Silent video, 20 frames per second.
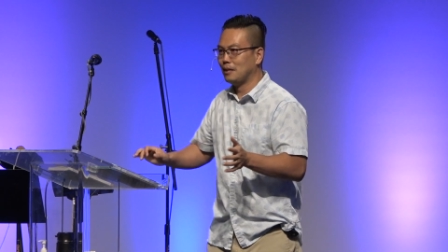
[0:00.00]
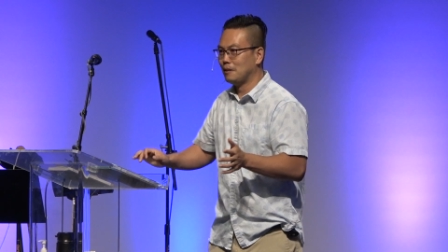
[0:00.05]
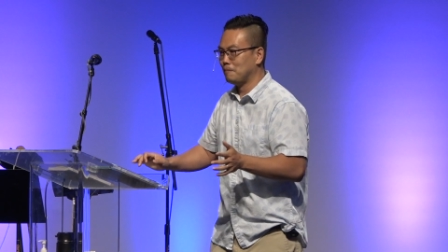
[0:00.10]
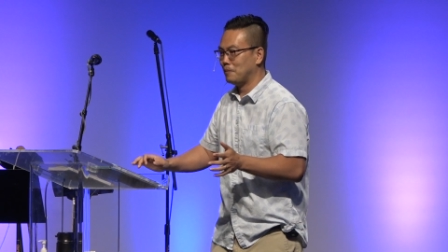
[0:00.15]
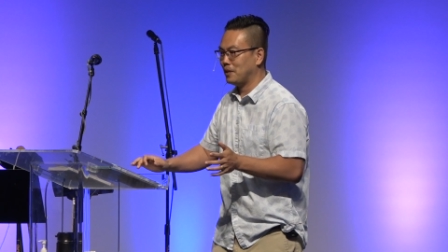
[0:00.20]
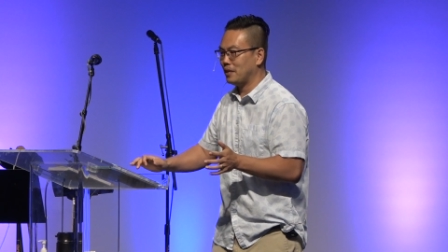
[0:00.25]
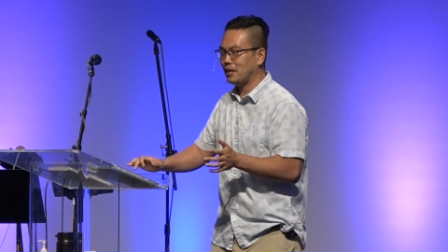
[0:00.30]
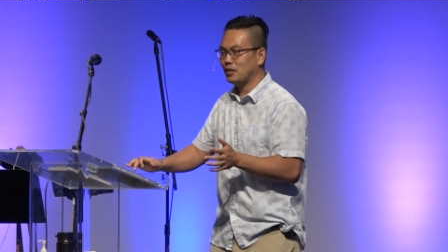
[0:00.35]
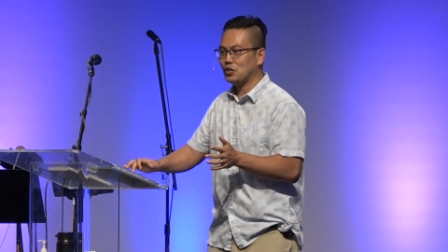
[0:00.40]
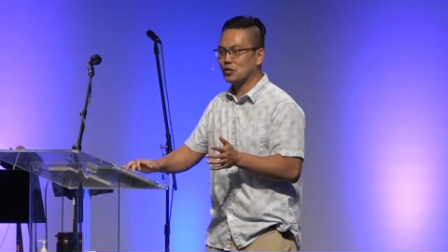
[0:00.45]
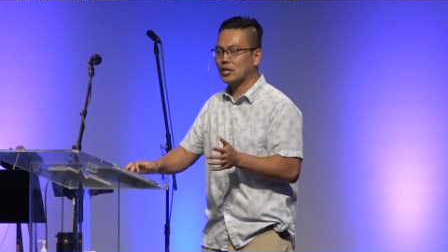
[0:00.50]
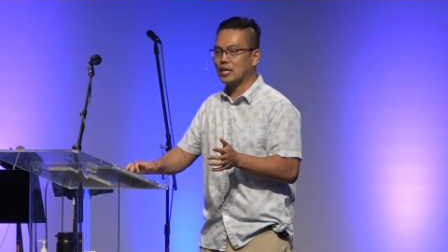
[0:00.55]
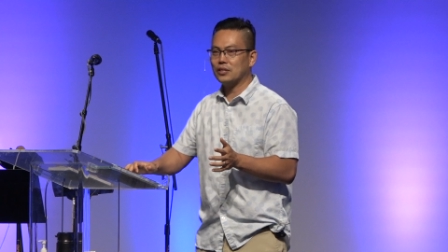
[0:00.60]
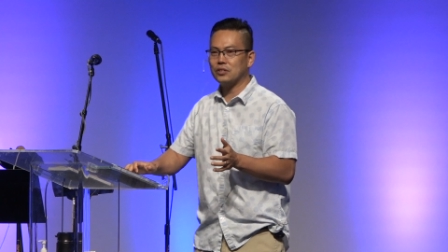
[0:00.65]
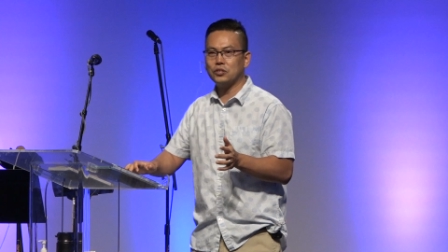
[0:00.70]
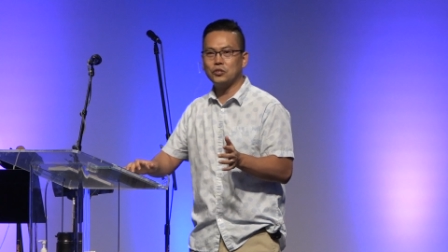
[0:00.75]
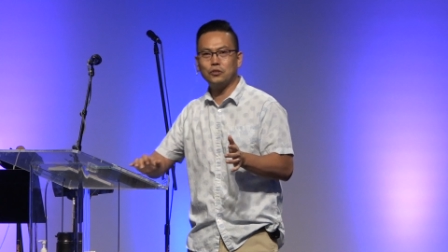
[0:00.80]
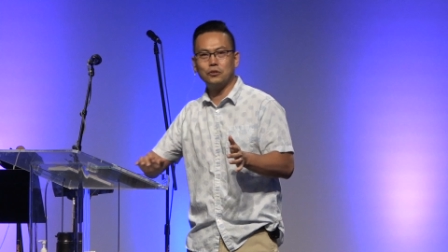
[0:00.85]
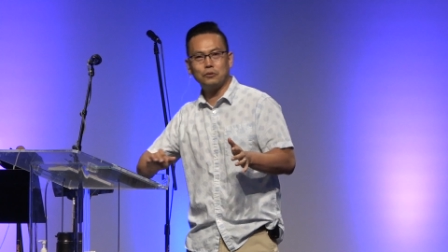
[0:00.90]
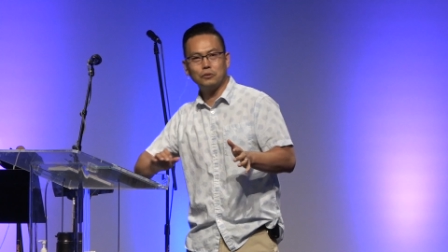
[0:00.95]
But then you get
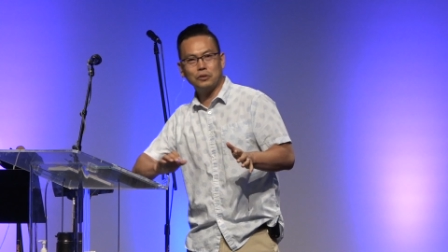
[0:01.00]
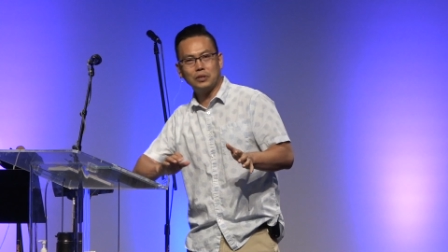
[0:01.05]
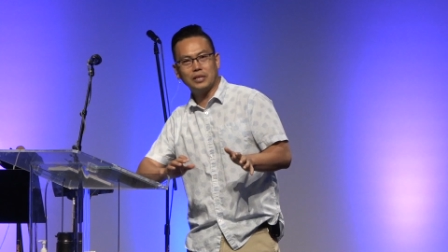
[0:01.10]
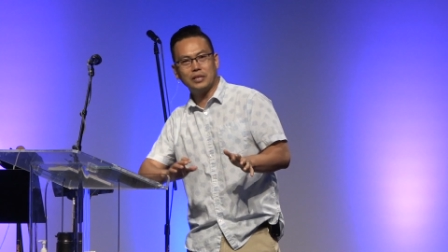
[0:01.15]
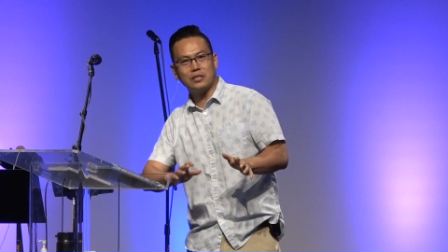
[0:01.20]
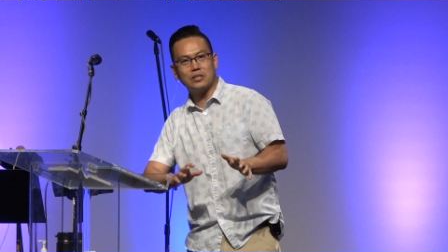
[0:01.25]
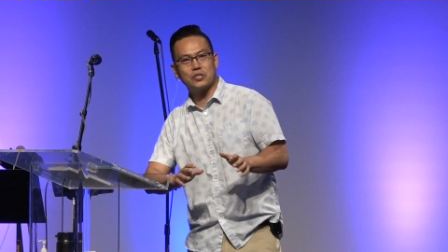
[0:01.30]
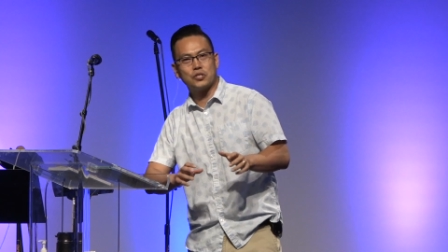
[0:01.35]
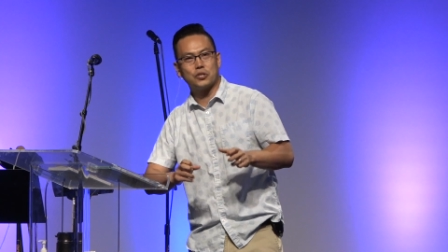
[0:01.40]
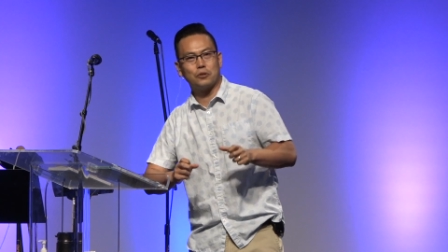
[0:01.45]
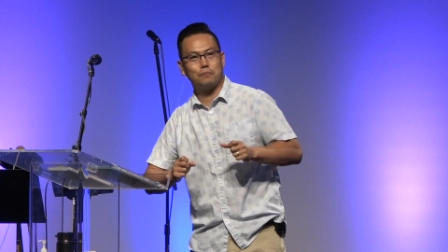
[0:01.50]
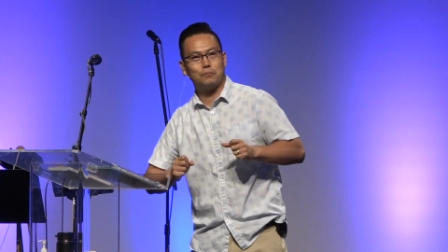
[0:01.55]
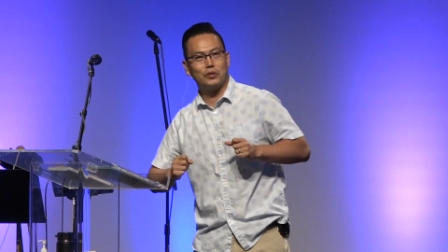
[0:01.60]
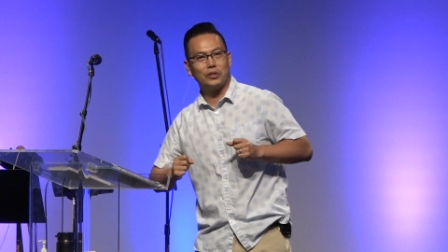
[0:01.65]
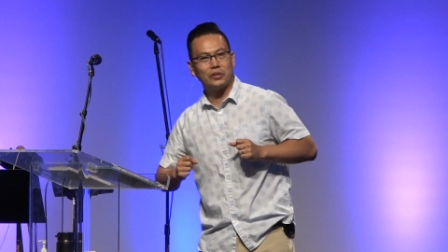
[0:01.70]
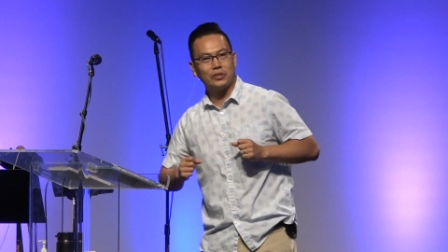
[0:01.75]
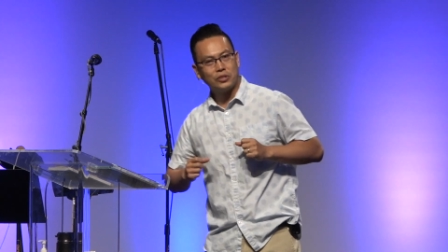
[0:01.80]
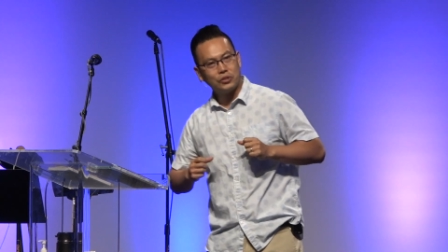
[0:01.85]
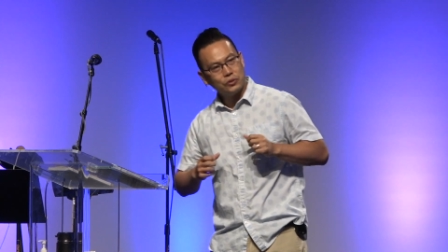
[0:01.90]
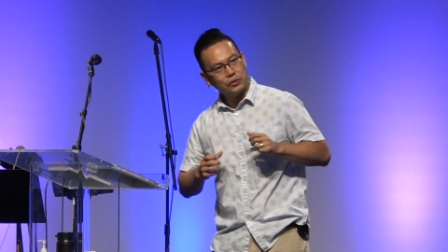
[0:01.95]
new leaders who
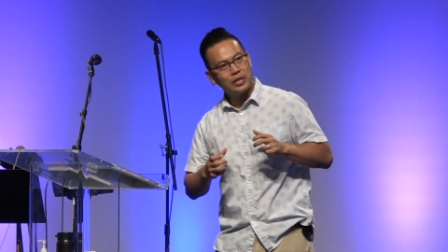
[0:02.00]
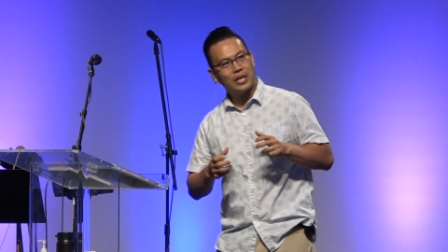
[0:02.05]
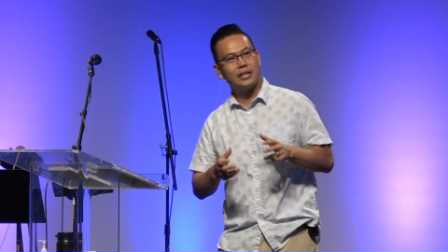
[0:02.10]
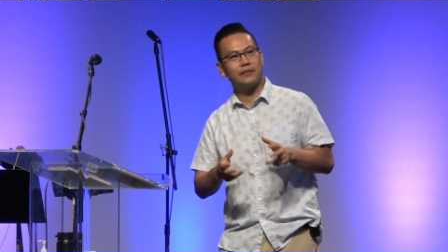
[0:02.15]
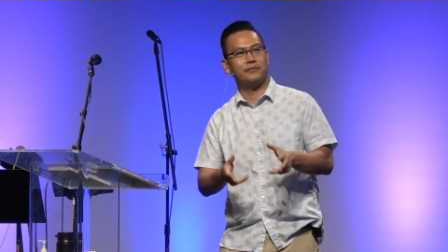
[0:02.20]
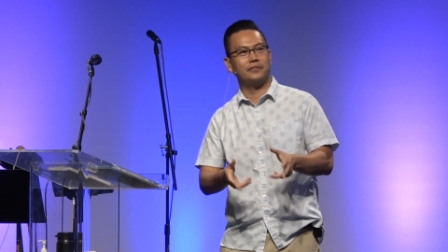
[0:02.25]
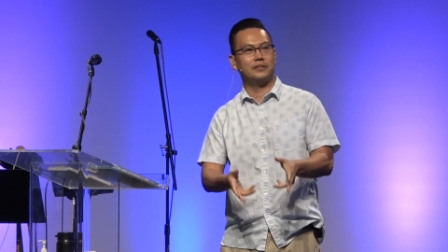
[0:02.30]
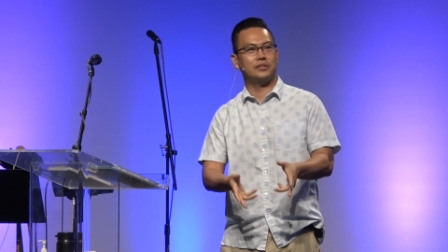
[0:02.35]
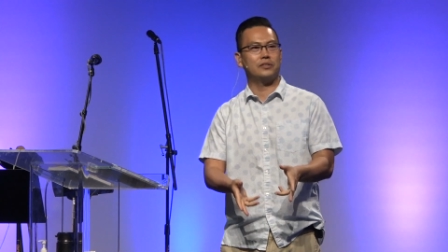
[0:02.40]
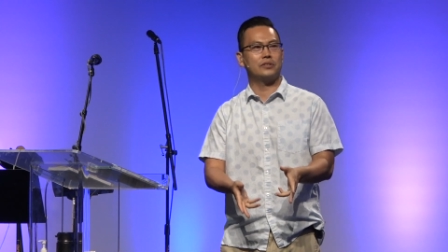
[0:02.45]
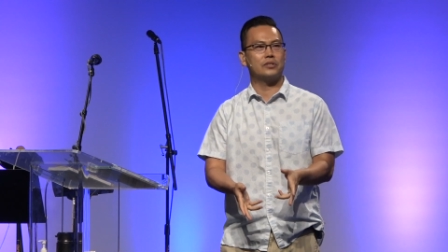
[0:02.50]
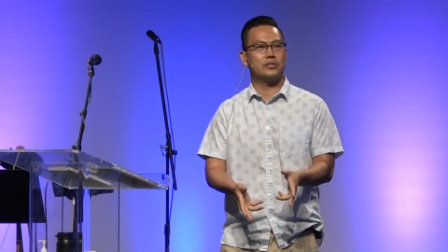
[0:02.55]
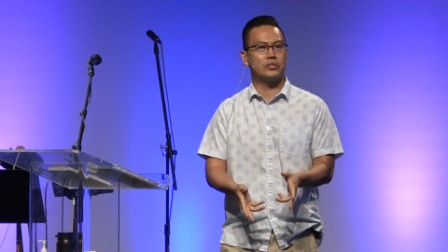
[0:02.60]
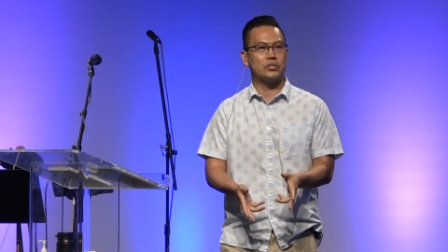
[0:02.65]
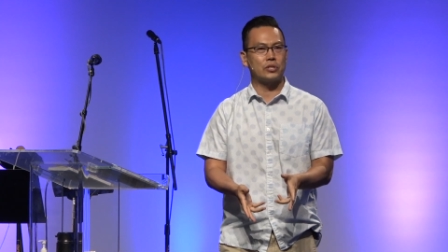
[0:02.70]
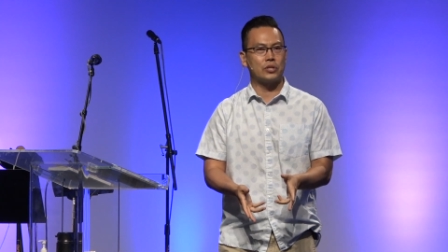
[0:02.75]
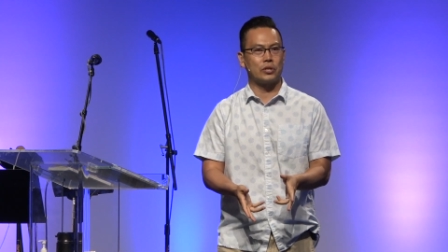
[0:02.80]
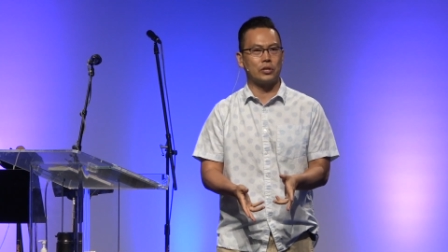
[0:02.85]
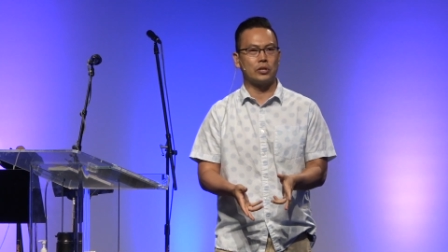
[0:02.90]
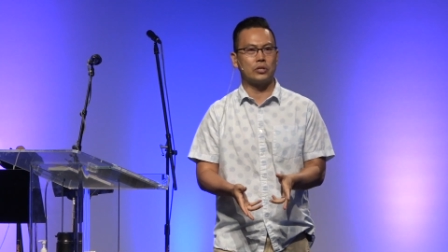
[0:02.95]
breathe new life into the
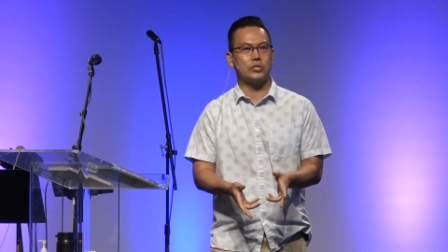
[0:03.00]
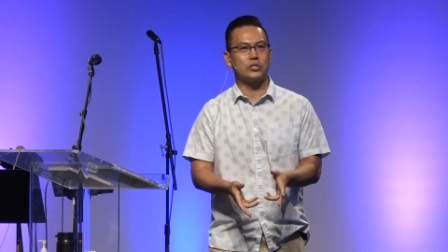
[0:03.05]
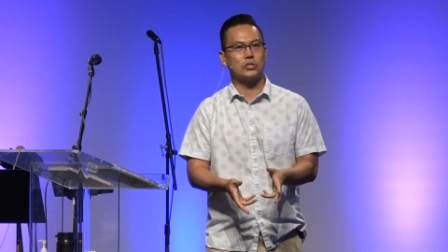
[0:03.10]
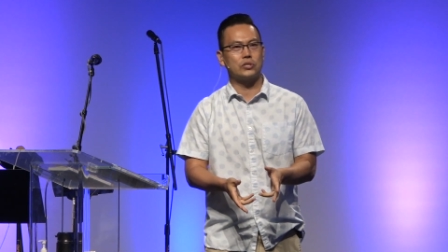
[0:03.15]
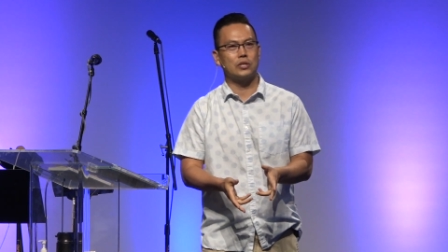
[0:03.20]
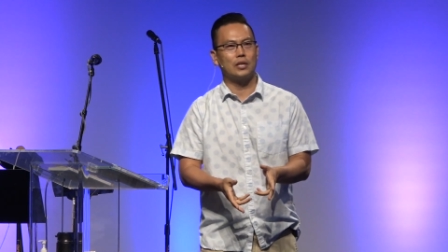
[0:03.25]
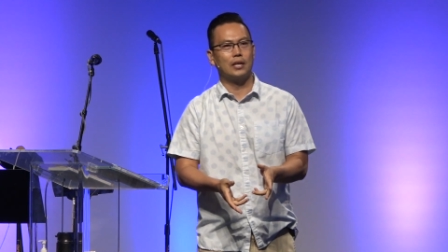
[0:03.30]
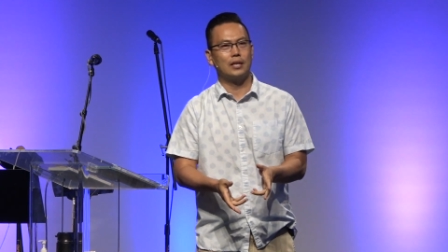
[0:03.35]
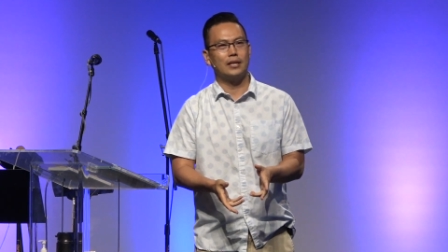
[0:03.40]
church.